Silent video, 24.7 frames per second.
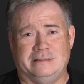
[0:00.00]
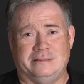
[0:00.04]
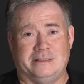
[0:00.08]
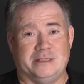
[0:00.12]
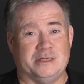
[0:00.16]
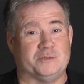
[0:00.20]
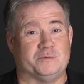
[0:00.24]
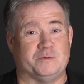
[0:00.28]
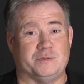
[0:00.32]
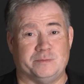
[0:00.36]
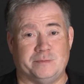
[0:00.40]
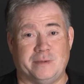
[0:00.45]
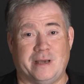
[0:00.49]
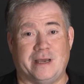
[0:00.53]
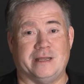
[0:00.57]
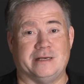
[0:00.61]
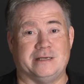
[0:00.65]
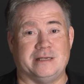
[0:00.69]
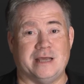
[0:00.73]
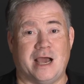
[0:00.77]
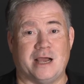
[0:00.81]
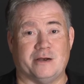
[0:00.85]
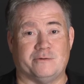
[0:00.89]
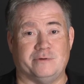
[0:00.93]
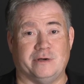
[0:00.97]
This was my
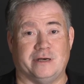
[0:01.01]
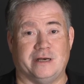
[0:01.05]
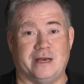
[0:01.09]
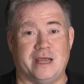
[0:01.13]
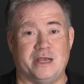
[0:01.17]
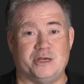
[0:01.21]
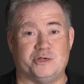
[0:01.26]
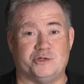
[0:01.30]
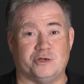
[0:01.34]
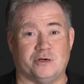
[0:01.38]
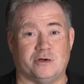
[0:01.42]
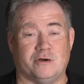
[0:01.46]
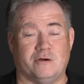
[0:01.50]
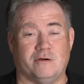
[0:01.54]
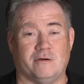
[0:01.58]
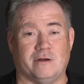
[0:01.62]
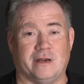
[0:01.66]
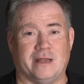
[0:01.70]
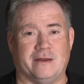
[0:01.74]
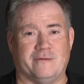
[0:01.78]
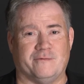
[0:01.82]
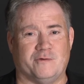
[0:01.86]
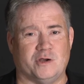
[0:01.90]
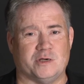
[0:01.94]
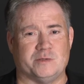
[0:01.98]
indoctrination early.
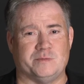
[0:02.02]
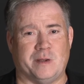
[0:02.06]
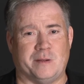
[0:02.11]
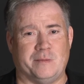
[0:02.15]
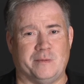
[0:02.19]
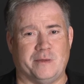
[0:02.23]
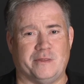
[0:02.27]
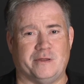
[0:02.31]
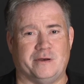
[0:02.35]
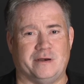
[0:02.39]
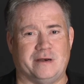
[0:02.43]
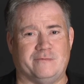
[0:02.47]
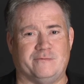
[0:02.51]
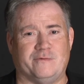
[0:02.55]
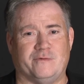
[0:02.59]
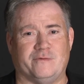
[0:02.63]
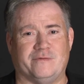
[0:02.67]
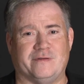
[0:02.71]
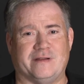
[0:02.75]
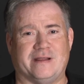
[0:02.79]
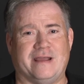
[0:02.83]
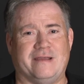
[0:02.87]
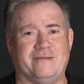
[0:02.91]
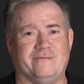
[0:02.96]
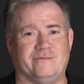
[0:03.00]
And of course, my mother never
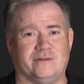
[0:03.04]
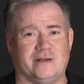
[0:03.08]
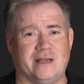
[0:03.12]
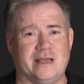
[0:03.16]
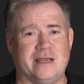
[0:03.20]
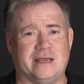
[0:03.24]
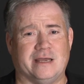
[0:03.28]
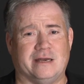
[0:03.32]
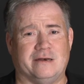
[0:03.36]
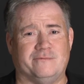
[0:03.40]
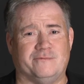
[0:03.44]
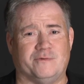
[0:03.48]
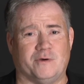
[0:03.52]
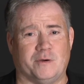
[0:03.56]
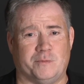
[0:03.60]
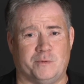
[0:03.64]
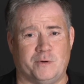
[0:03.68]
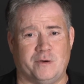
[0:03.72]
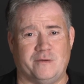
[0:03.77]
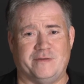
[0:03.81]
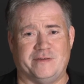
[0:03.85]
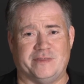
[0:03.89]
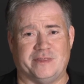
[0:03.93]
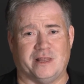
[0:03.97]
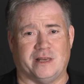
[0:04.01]
forgave Lincoln for
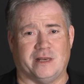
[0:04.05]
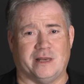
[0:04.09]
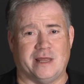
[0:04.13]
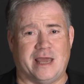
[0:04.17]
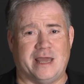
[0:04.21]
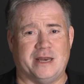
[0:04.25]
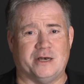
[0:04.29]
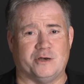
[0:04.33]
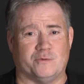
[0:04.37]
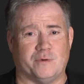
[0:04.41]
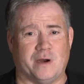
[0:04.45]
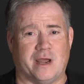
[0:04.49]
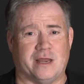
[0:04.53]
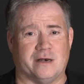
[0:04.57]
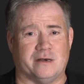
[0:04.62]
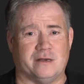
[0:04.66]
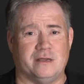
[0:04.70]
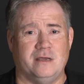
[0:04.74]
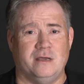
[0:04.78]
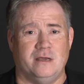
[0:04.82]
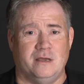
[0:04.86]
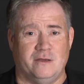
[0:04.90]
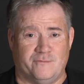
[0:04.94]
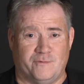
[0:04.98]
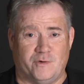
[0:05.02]
approving the land grant
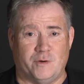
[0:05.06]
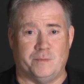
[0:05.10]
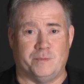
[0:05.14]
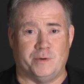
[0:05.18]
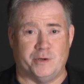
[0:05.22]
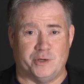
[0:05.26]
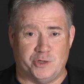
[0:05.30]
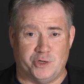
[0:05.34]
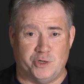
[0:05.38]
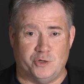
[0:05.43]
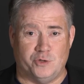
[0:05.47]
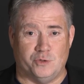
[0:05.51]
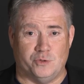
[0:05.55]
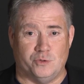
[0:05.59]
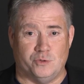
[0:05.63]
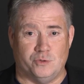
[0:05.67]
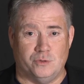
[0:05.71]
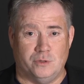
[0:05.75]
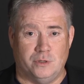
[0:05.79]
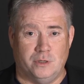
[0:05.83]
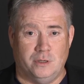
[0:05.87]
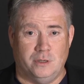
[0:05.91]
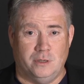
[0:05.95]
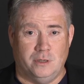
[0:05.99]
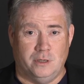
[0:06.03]
for Purdue.
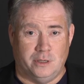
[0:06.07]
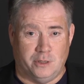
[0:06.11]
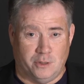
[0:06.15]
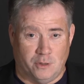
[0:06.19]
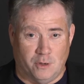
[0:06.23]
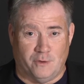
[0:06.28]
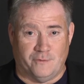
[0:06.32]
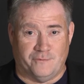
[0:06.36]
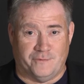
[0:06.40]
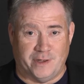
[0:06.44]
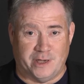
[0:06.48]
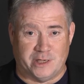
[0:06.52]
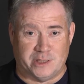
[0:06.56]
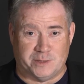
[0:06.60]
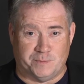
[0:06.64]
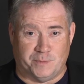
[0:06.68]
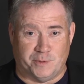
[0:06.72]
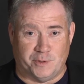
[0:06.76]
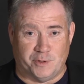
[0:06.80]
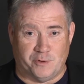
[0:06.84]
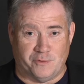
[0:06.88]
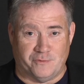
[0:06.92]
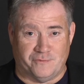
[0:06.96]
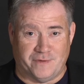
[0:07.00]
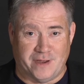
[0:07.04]
No offense,
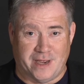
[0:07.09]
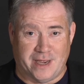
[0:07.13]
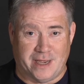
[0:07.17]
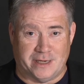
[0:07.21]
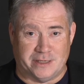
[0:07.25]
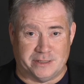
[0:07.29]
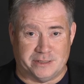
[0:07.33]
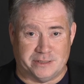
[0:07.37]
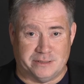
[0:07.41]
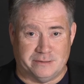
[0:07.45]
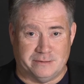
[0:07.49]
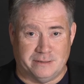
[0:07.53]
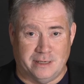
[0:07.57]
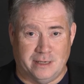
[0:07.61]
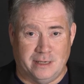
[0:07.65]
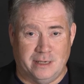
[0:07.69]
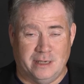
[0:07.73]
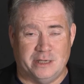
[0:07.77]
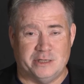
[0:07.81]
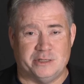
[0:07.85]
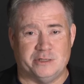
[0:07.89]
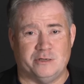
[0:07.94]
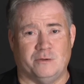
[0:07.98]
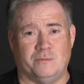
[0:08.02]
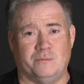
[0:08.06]
Purdue fans.
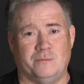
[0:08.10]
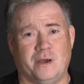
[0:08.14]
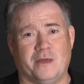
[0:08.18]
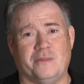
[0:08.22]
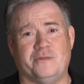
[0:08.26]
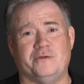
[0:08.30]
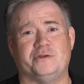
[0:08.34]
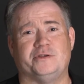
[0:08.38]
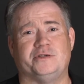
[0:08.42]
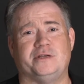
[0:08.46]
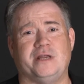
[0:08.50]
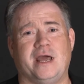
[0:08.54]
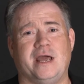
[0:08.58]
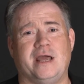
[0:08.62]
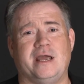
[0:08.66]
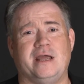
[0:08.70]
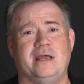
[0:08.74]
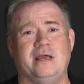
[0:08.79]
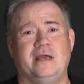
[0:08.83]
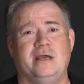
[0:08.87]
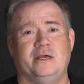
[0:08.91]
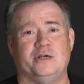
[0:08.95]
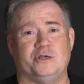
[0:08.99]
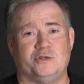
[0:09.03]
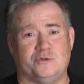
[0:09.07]
So Mother's Day
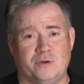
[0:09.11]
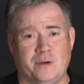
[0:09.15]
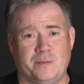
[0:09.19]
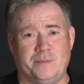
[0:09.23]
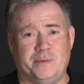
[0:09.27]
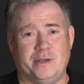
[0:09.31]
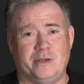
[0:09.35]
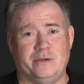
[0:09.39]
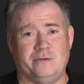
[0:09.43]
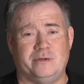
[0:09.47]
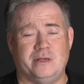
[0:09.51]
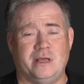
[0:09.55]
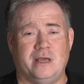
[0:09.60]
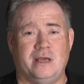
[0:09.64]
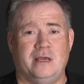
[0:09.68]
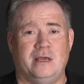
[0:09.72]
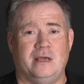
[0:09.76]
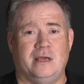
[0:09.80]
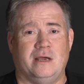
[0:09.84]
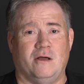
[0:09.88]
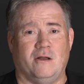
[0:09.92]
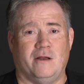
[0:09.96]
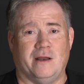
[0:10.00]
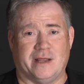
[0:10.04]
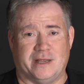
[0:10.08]
tribute,
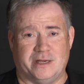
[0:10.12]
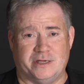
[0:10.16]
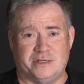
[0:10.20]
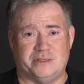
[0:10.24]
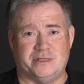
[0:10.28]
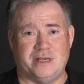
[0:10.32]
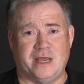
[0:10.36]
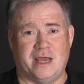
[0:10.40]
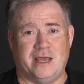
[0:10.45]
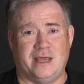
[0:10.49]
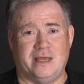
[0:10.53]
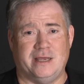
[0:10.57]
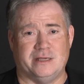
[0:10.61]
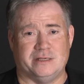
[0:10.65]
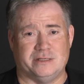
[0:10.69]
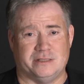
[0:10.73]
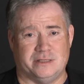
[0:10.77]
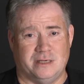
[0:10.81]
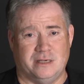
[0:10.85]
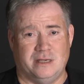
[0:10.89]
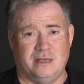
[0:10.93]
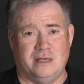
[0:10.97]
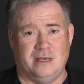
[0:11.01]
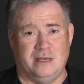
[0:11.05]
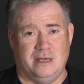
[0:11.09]
all I can say is
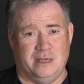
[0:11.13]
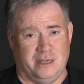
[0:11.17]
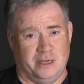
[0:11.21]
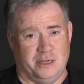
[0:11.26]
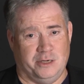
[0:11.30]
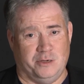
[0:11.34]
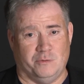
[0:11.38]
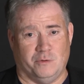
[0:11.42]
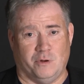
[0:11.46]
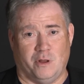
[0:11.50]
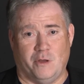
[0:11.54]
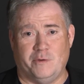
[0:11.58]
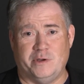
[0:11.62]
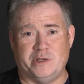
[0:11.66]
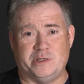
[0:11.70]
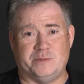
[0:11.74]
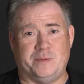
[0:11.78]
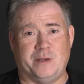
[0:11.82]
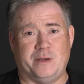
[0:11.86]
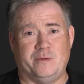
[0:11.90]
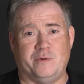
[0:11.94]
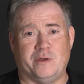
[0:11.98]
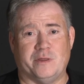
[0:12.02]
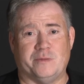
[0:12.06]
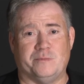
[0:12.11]
you'll always
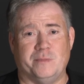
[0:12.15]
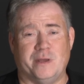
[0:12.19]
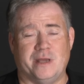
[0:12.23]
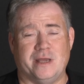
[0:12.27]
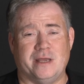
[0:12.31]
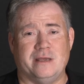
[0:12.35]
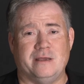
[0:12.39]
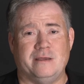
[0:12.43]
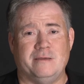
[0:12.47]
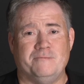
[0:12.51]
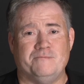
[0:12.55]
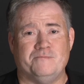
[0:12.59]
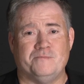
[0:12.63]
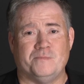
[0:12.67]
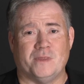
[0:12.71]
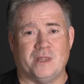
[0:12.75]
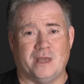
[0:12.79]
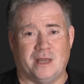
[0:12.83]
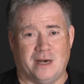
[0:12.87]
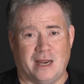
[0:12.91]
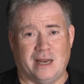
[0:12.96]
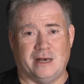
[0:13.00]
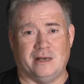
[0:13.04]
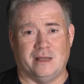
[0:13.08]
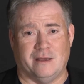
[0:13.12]
be with me,
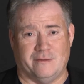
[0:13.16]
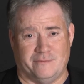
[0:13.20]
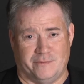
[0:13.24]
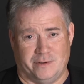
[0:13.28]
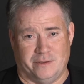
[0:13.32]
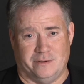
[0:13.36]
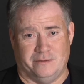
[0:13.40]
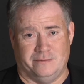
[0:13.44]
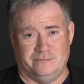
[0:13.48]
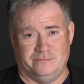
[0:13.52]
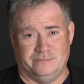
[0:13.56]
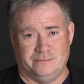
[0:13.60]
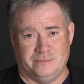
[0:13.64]
and I love you.